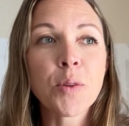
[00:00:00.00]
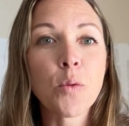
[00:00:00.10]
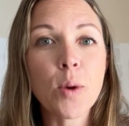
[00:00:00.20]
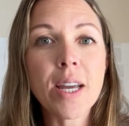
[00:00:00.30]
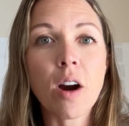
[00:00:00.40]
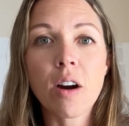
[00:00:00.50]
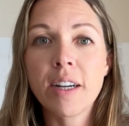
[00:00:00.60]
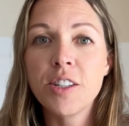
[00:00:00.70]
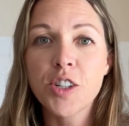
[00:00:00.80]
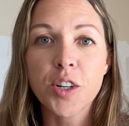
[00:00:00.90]
We are
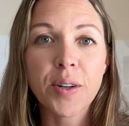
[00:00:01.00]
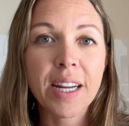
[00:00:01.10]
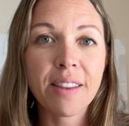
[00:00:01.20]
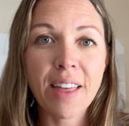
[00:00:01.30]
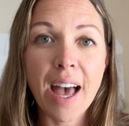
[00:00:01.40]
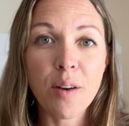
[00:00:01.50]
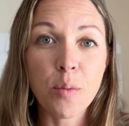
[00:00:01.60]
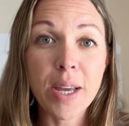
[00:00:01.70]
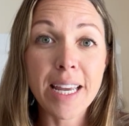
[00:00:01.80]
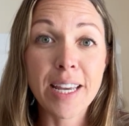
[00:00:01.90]
ensuring that
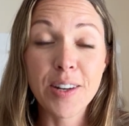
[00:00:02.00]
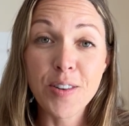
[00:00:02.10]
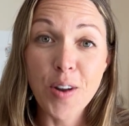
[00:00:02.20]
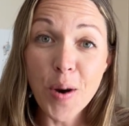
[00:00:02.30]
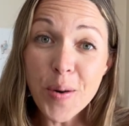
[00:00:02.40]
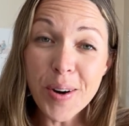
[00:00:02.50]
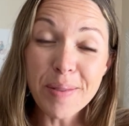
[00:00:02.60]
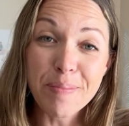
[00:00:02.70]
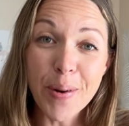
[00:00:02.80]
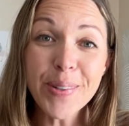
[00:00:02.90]
we know
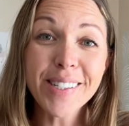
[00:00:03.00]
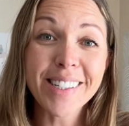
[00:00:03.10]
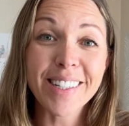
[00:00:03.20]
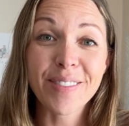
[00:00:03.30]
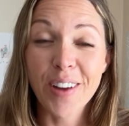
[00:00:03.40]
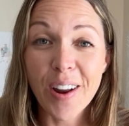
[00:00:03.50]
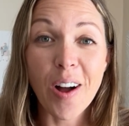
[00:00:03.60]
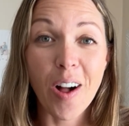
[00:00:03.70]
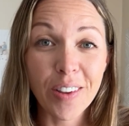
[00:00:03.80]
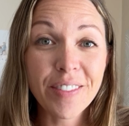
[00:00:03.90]
most, if not
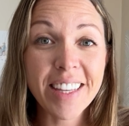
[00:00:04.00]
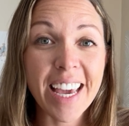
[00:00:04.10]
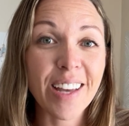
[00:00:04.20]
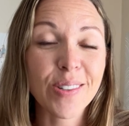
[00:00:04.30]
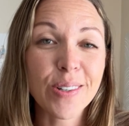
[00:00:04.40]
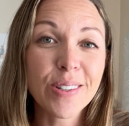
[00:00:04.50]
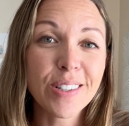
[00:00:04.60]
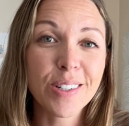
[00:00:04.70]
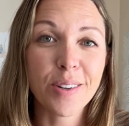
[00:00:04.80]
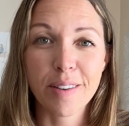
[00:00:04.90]
all, of the
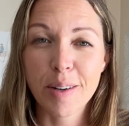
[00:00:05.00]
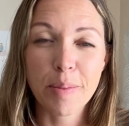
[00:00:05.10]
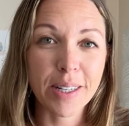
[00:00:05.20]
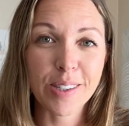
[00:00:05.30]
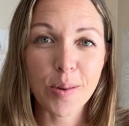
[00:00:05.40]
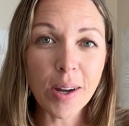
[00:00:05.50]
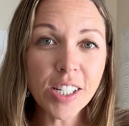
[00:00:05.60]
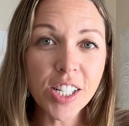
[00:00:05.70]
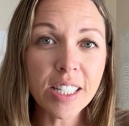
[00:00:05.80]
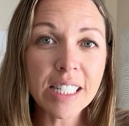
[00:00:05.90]
answers to everybody's
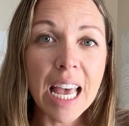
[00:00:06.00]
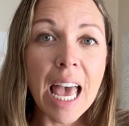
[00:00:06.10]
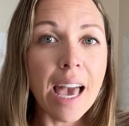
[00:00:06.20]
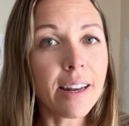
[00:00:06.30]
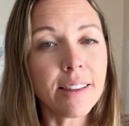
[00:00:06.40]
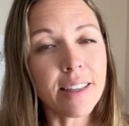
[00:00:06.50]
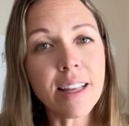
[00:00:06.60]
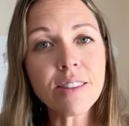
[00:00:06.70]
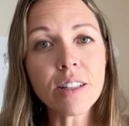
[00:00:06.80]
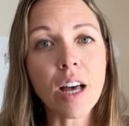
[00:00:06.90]
question. And I think
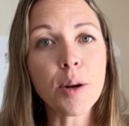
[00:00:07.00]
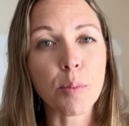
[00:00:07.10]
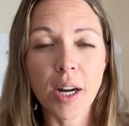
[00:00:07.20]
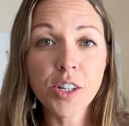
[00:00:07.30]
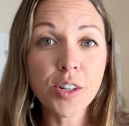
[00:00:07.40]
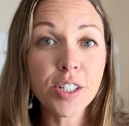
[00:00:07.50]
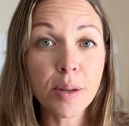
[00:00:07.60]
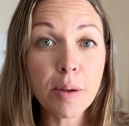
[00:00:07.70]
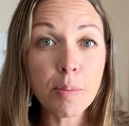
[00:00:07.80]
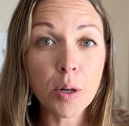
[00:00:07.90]
that's a lot of pressure to
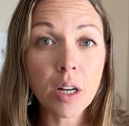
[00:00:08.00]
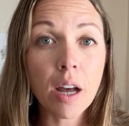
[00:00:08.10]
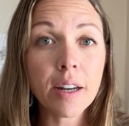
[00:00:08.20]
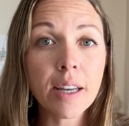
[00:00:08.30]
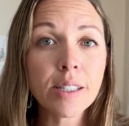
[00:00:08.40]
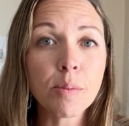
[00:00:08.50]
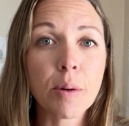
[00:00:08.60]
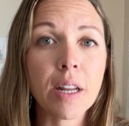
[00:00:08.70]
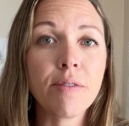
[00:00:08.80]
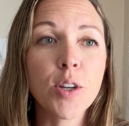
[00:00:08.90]
be put on us.
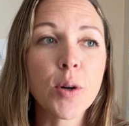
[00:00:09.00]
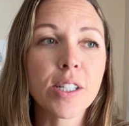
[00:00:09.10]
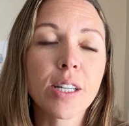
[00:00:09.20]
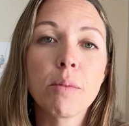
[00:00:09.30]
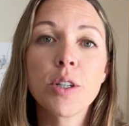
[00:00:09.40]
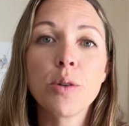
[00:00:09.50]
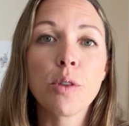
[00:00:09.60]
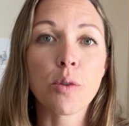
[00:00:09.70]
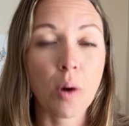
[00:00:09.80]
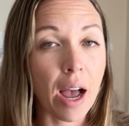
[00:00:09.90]
But if you are someone who
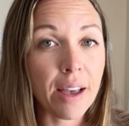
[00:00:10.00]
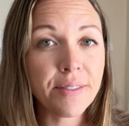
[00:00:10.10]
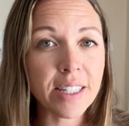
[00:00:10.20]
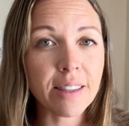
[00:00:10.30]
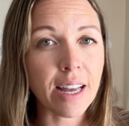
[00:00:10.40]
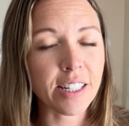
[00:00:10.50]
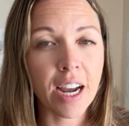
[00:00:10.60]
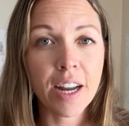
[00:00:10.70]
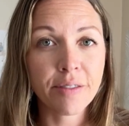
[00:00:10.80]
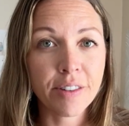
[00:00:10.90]
thrives in that
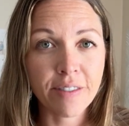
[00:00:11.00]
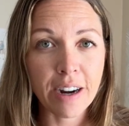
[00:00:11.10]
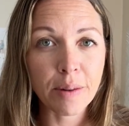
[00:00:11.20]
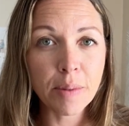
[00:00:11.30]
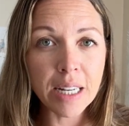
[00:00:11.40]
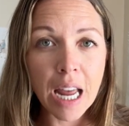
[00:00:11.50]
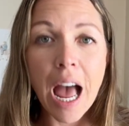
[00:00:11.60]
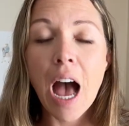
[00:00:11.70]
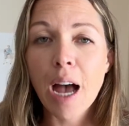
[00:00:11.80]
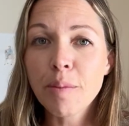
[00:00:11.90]
kind of environment,
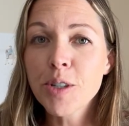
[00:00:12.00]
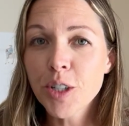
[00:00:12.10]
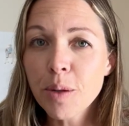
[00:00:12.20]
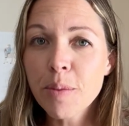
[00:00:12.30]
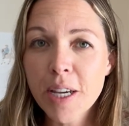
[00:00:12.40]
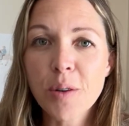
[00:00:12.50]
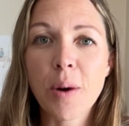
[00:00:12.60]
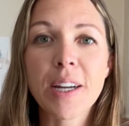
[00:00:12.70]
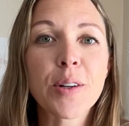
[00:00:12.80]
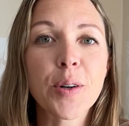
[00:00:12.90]
I'm sure being a
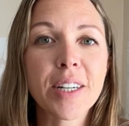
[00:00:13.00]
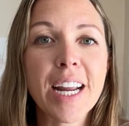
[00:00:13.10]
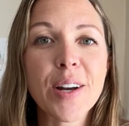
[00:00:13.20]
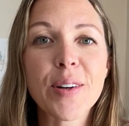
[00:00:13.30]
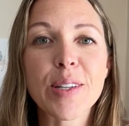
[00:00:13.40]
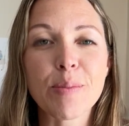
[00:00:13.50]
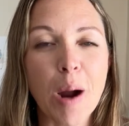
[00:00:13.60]
wedding coordinator is